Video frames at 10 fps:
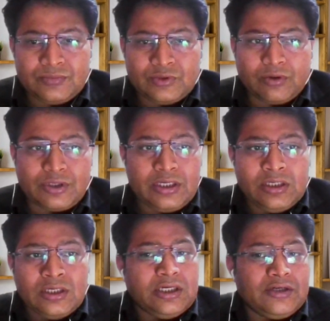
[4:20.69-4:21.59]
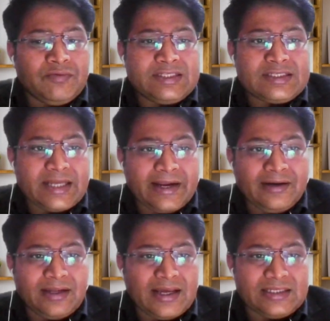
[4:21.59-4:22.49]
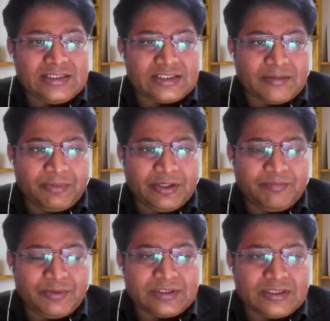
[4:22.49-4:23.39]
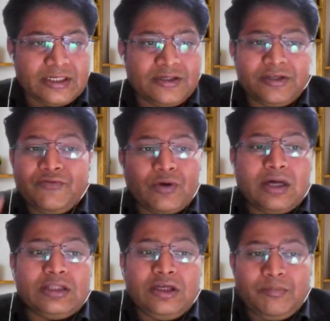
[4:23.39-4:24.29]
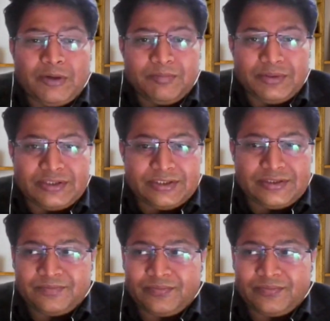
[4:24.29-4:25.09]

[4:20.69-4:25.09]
Okay it will stand as a separate personality for other purposes